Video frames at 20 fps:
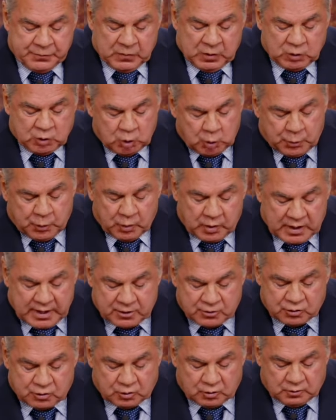
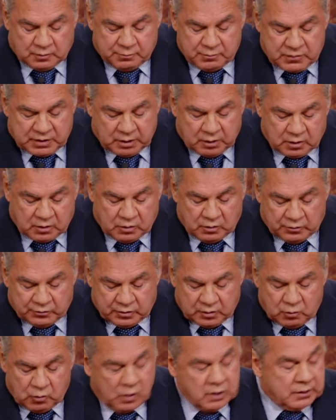supernatural
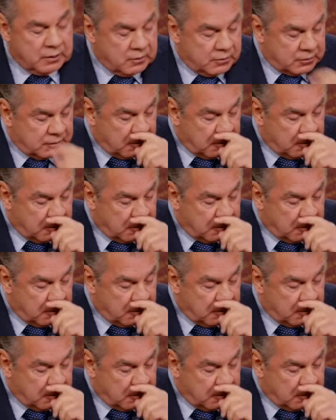miracles and wonders.